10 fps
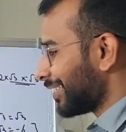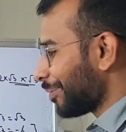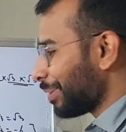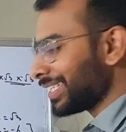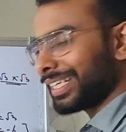
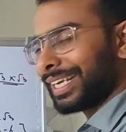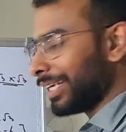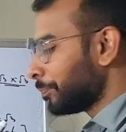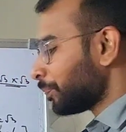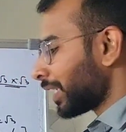So
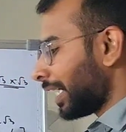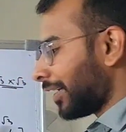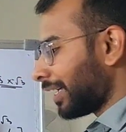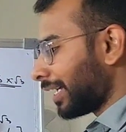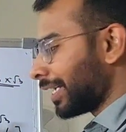basically,
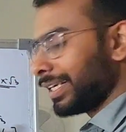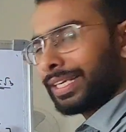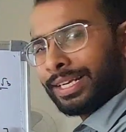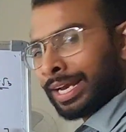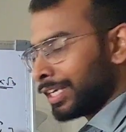our Karan
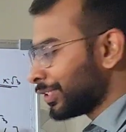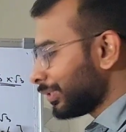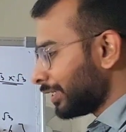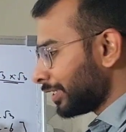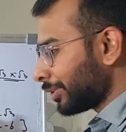and
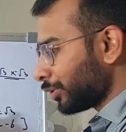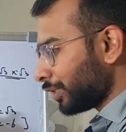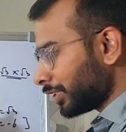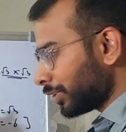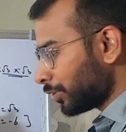Arjun in this
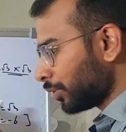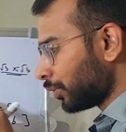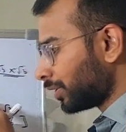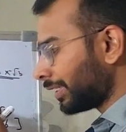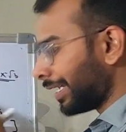question is 2
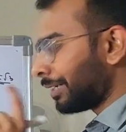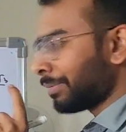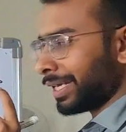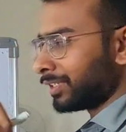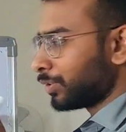root 3 and
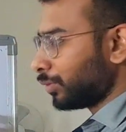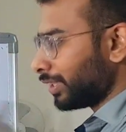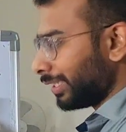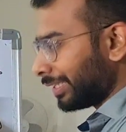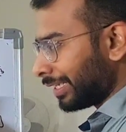minus root
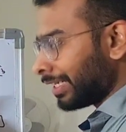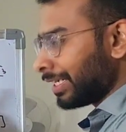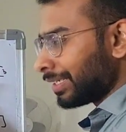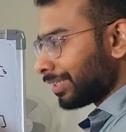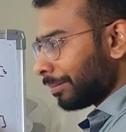3. Their
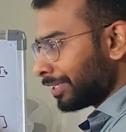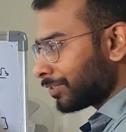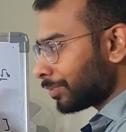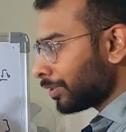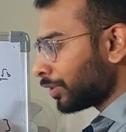sum
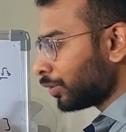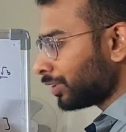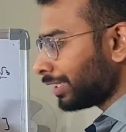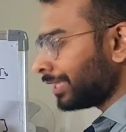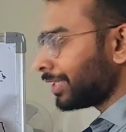is
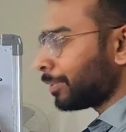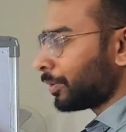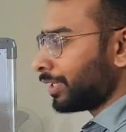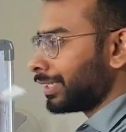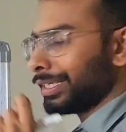root 3, their
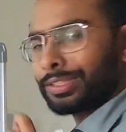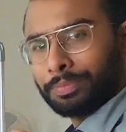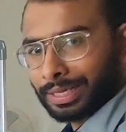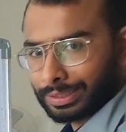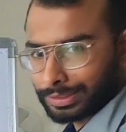product is
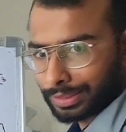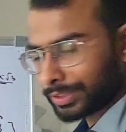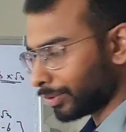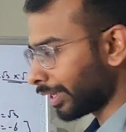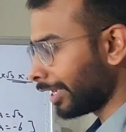minus
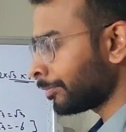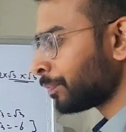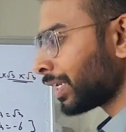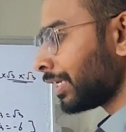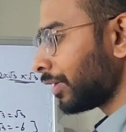6. Okay.
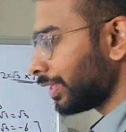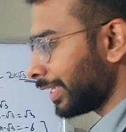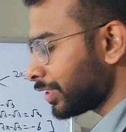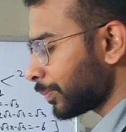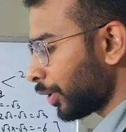Now the
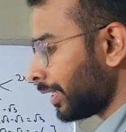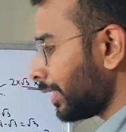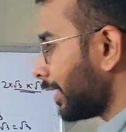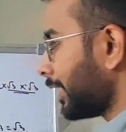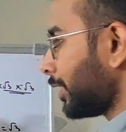next
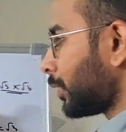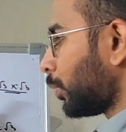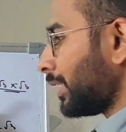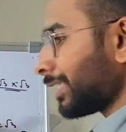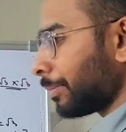point is
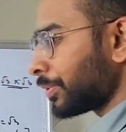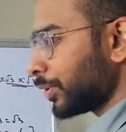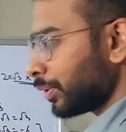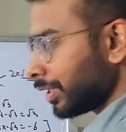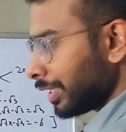we'll
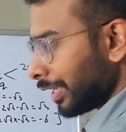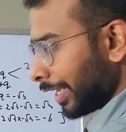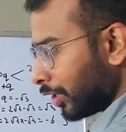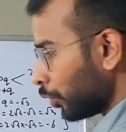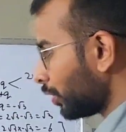substitute
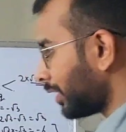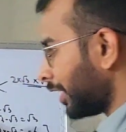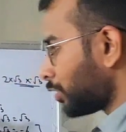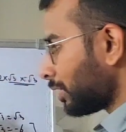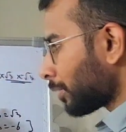like root
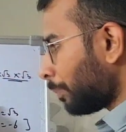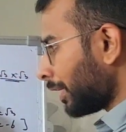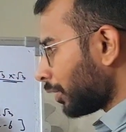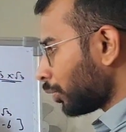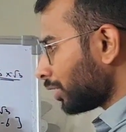3. So we'll
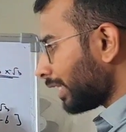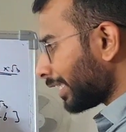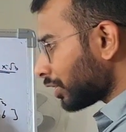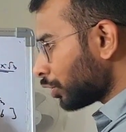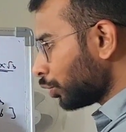split root 3
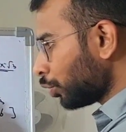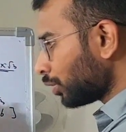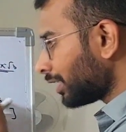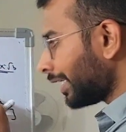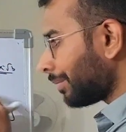as 2
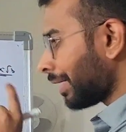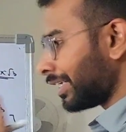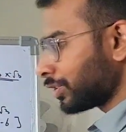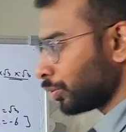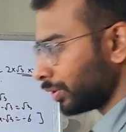root 3 and
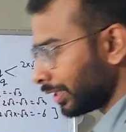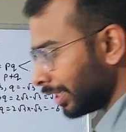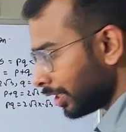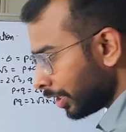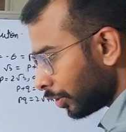minus root
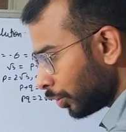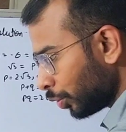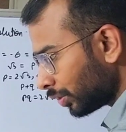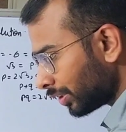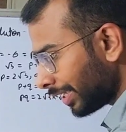3. 2
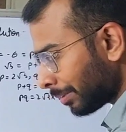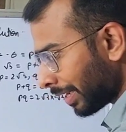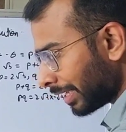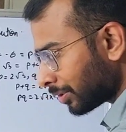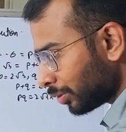root 3 and
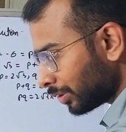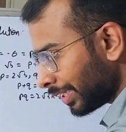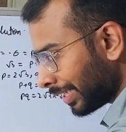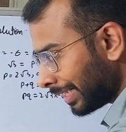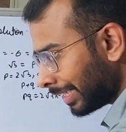minus root
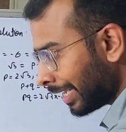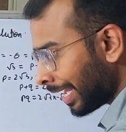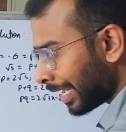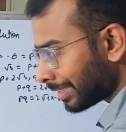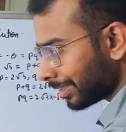3 and
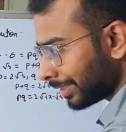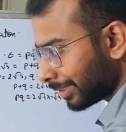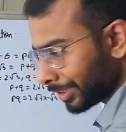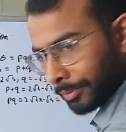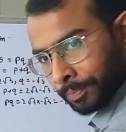t as it
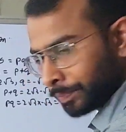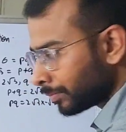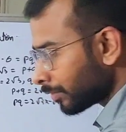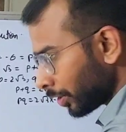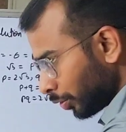is.
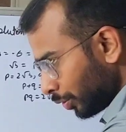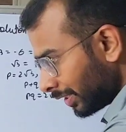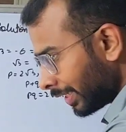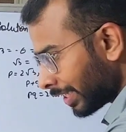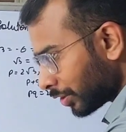Root
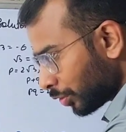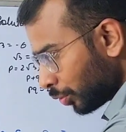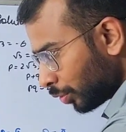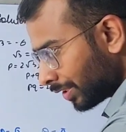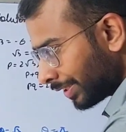3 is
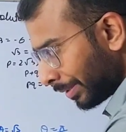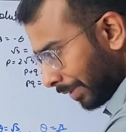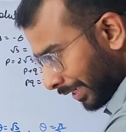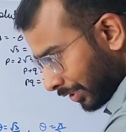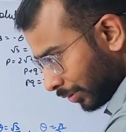2 root 3
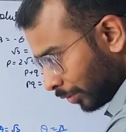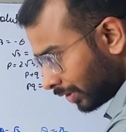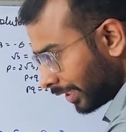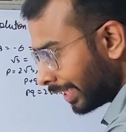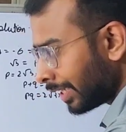minus
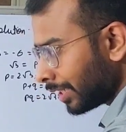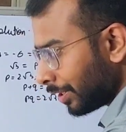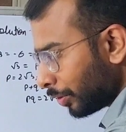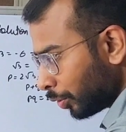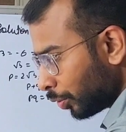root
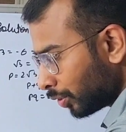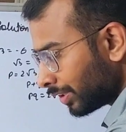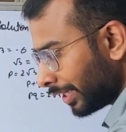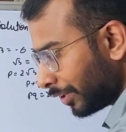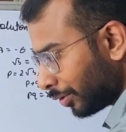3. 2 root
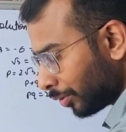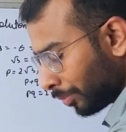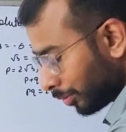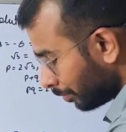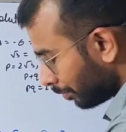3
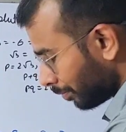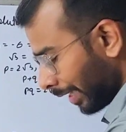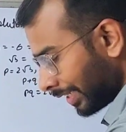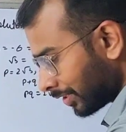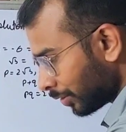into
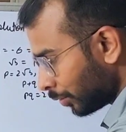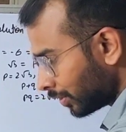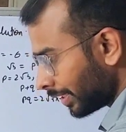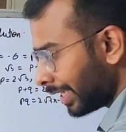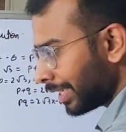minus
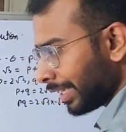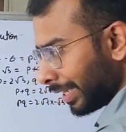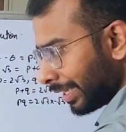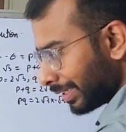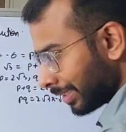root
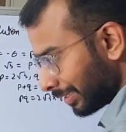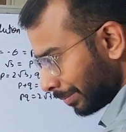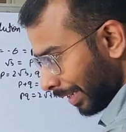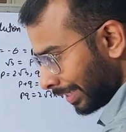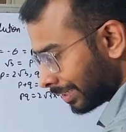3 is
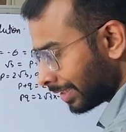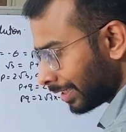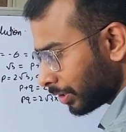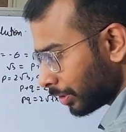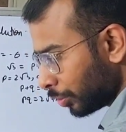minus
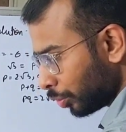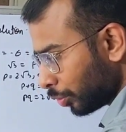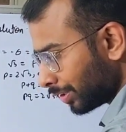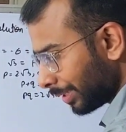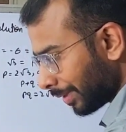6. 2
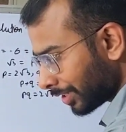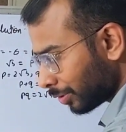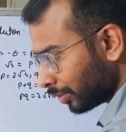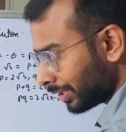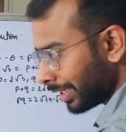root 3
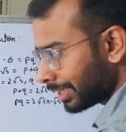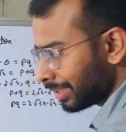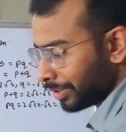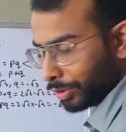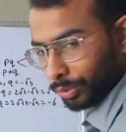minus root 3 is
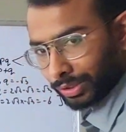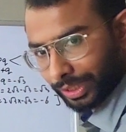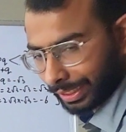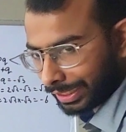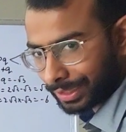
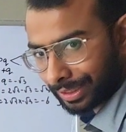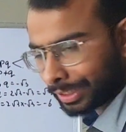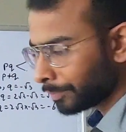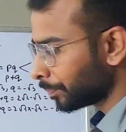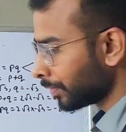3.
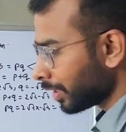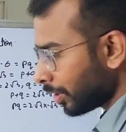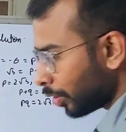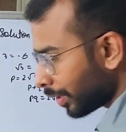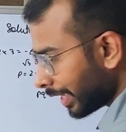Easy.
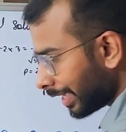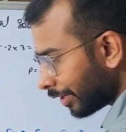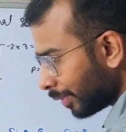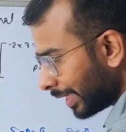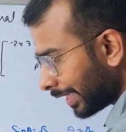Okay,
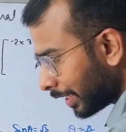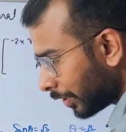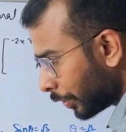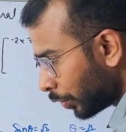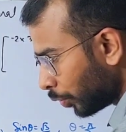here we will
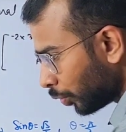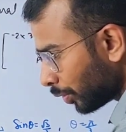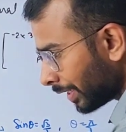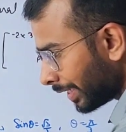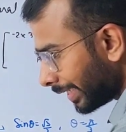take
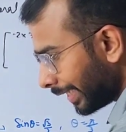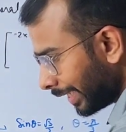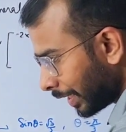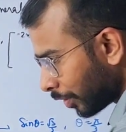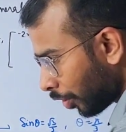
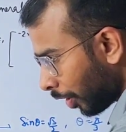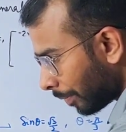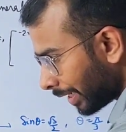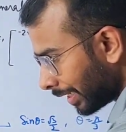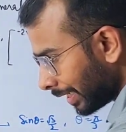2t
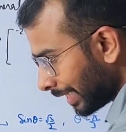common.